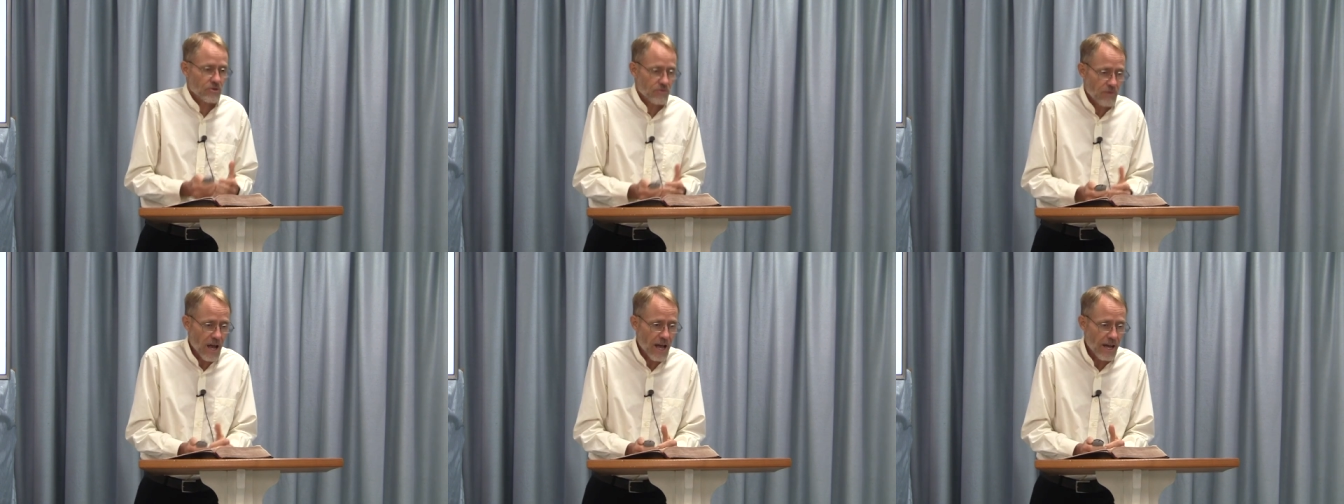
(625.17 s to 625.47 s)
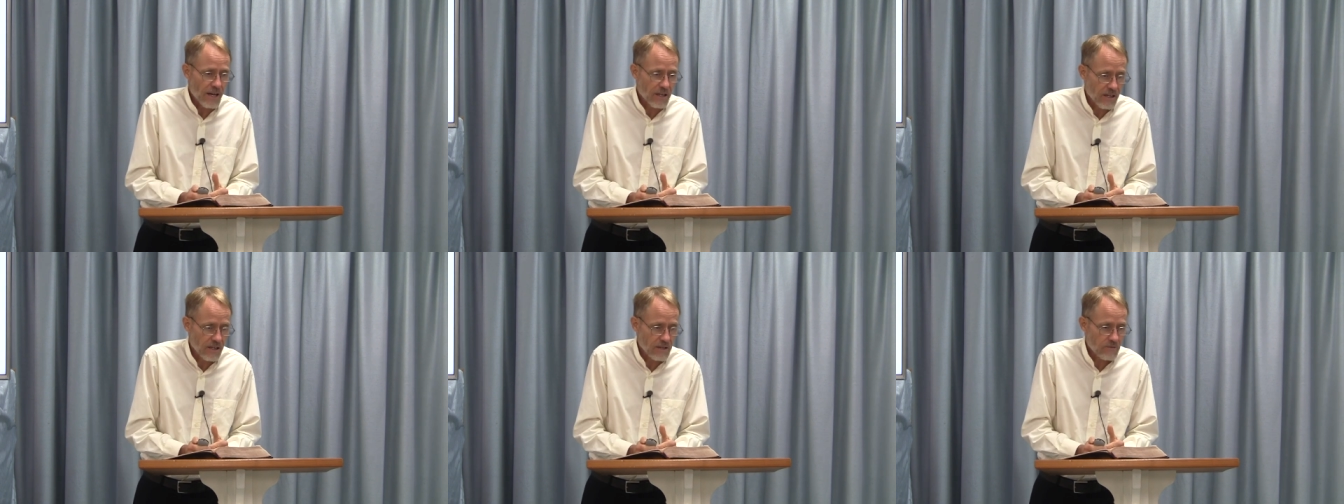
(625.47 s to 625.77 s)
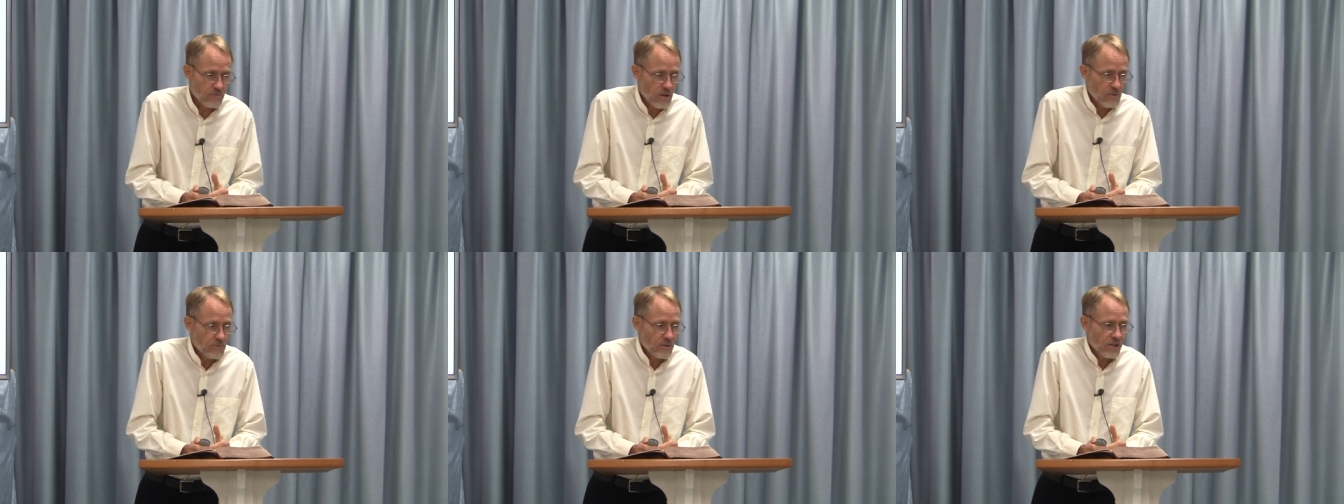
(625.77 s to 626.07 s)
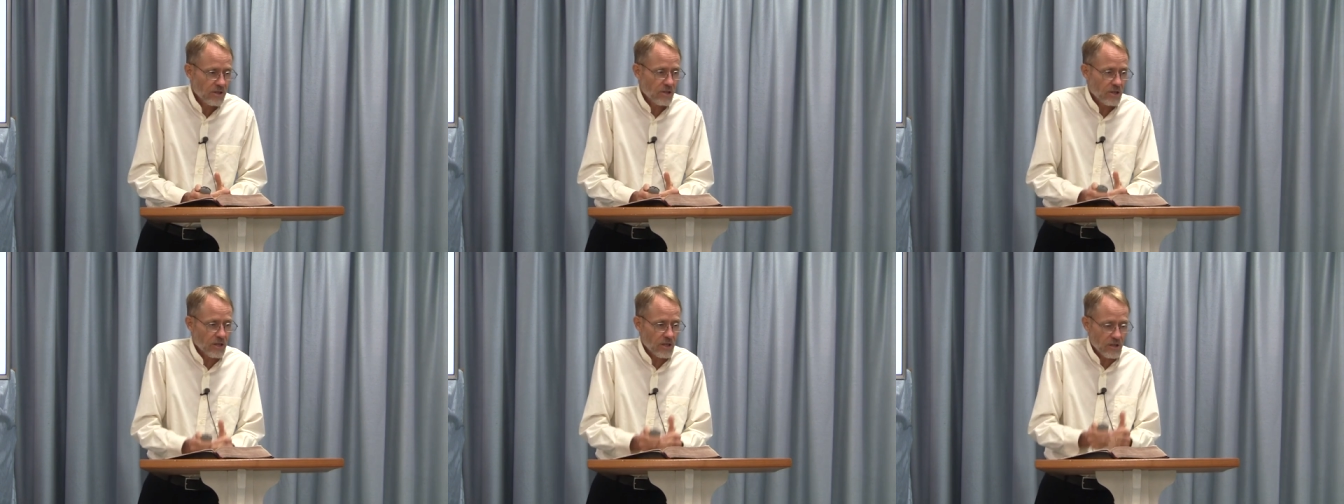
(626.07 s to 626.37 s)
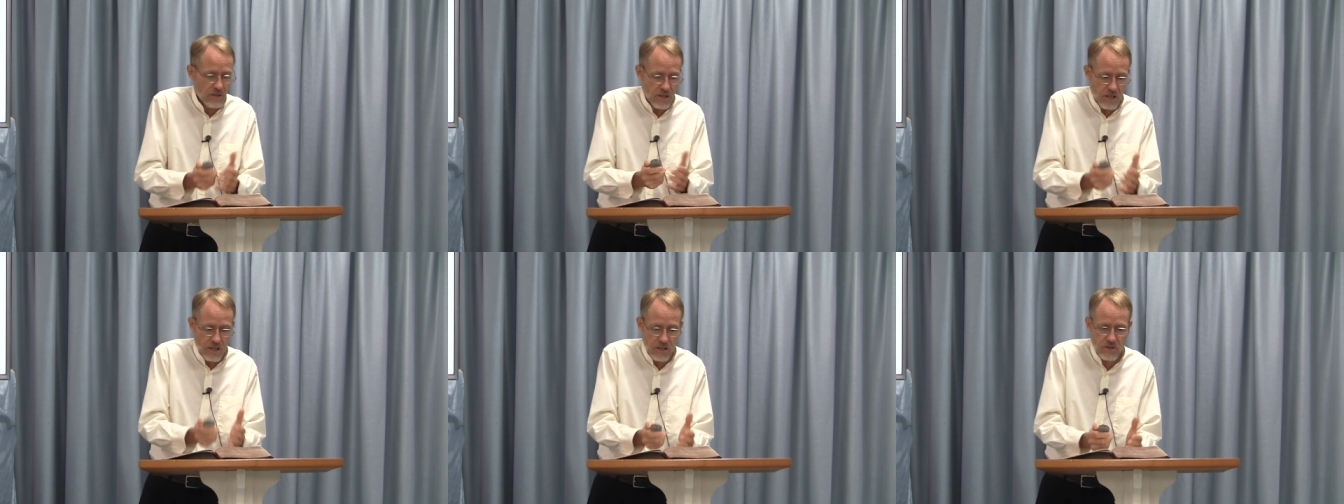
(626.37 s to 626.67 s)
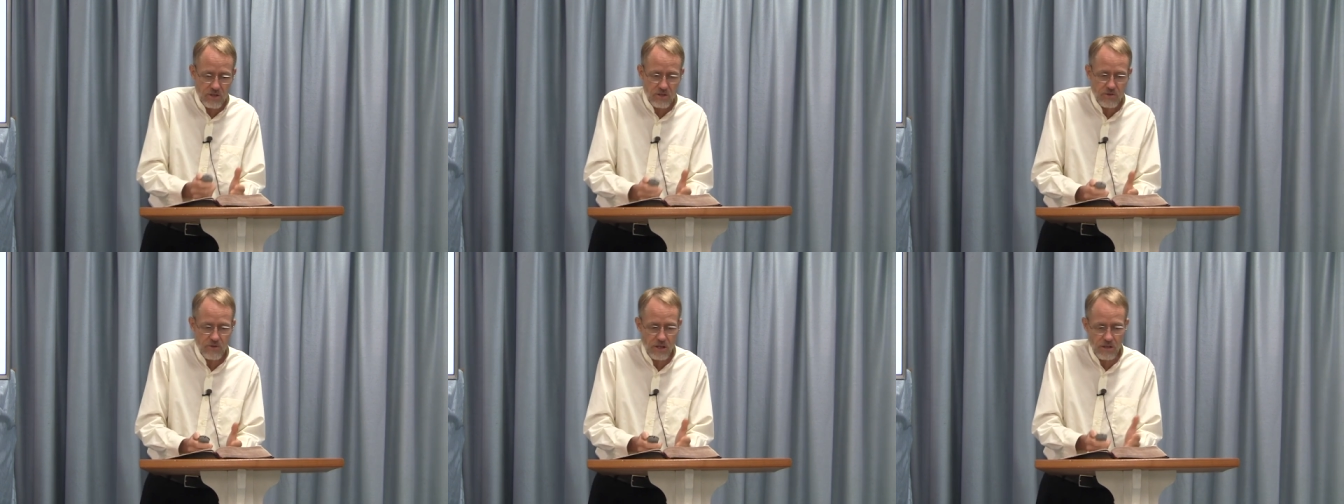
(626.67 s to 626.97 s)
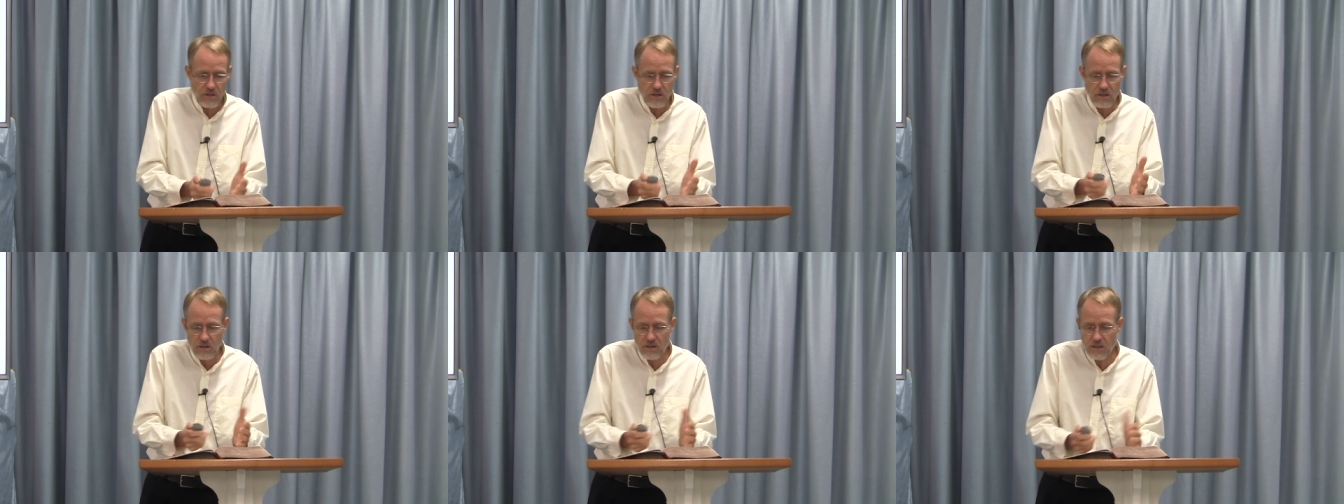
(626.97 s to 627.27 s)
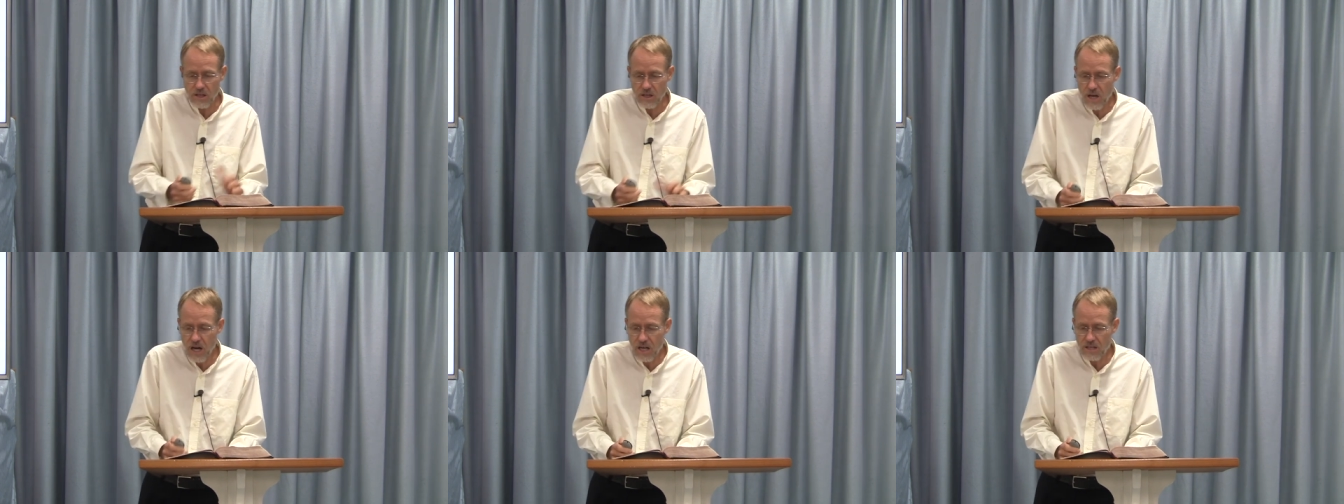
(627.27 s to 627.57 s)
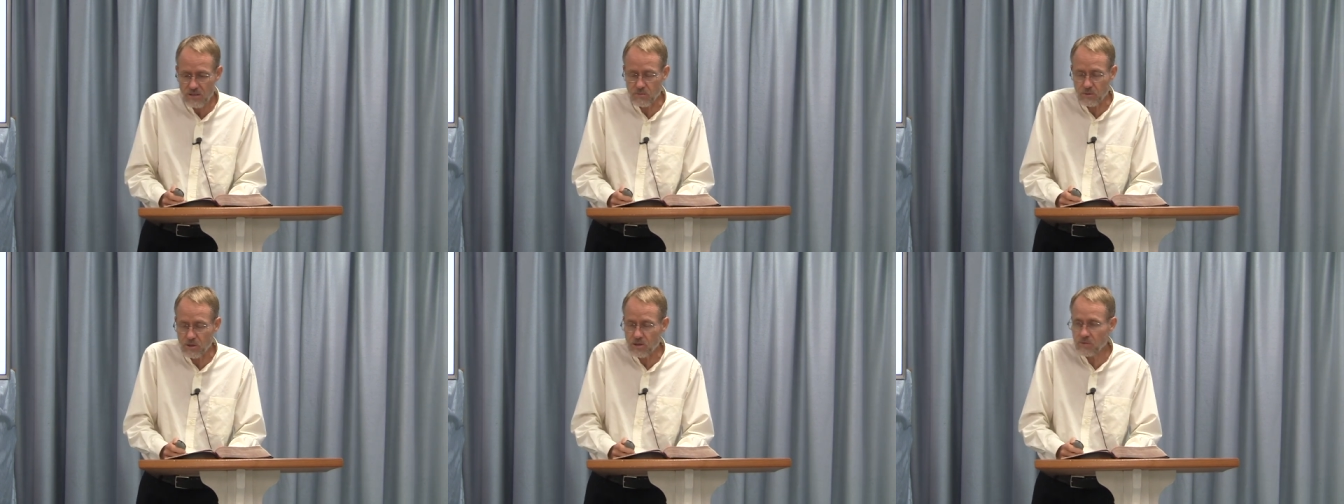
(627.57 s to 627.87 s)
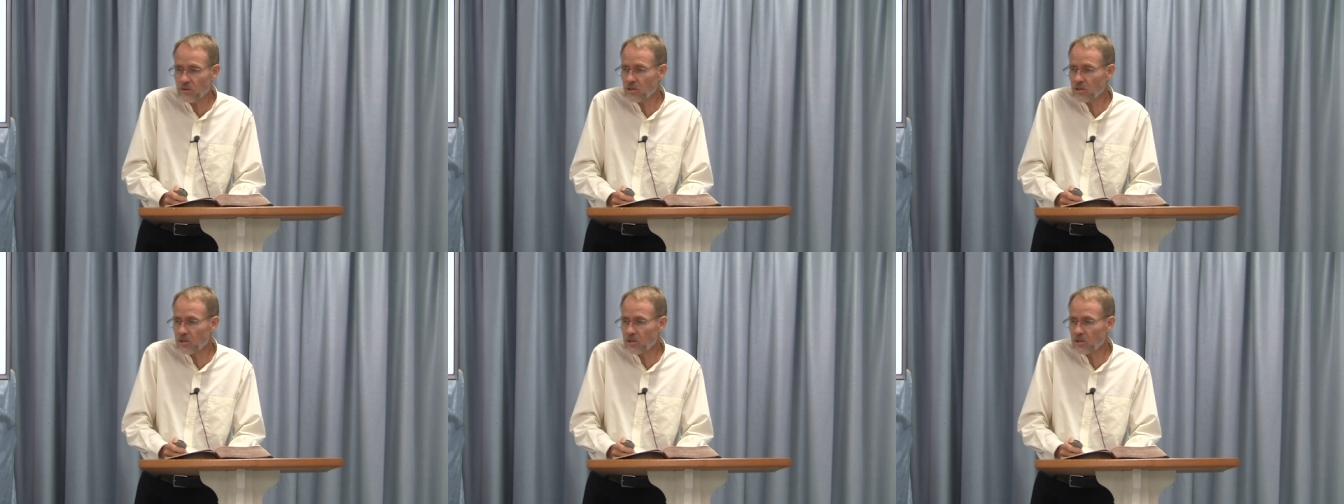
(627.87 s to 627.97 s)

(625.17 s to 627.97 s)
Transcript: dragon when we look at the history, look at the Gospels.